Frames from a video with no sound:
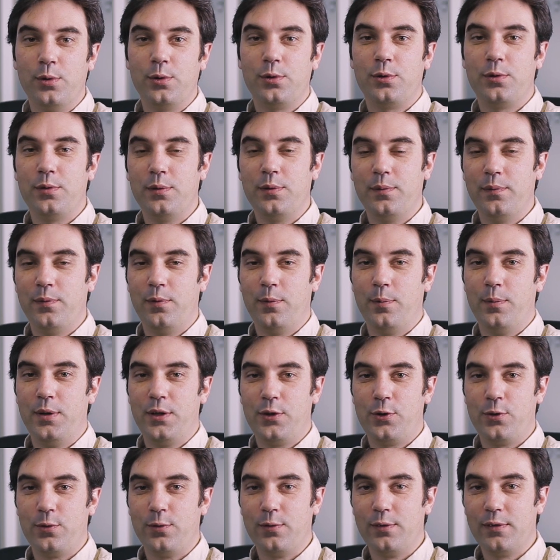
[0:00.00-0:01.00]
brought to
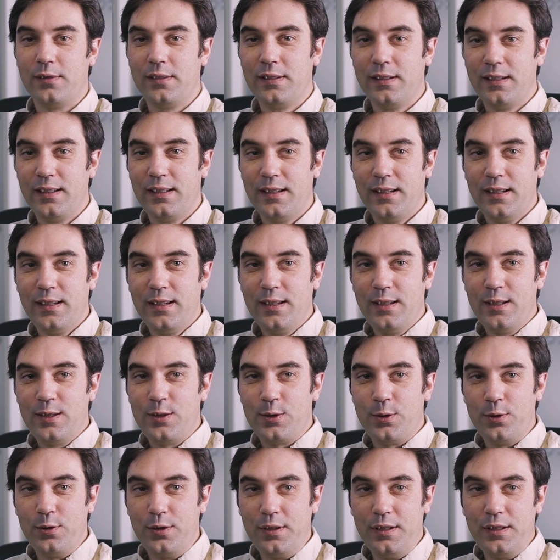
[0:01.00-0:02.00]
information.
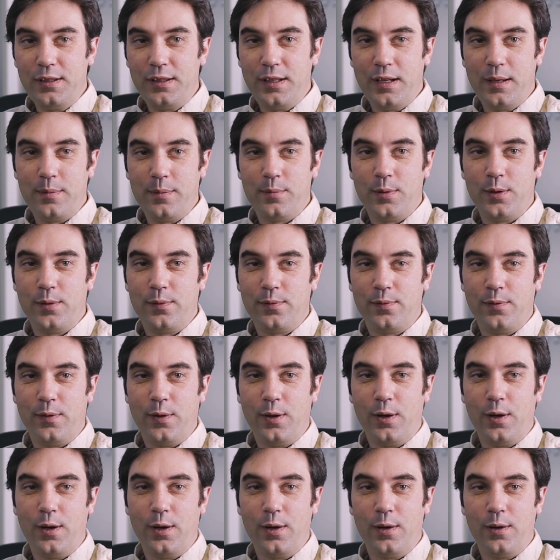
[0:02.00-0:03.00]
So in terms of
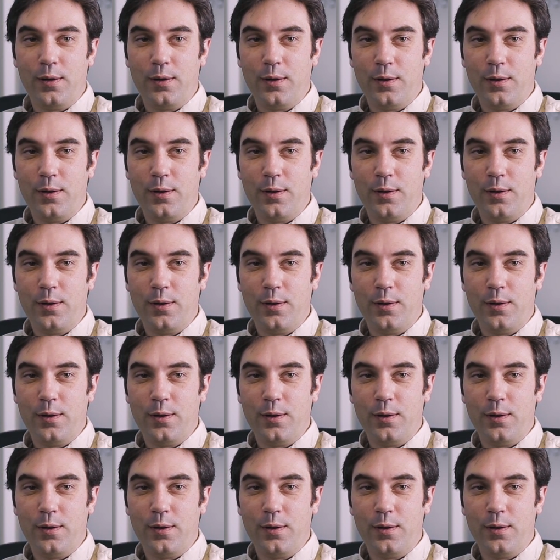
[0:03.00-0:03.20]
uh,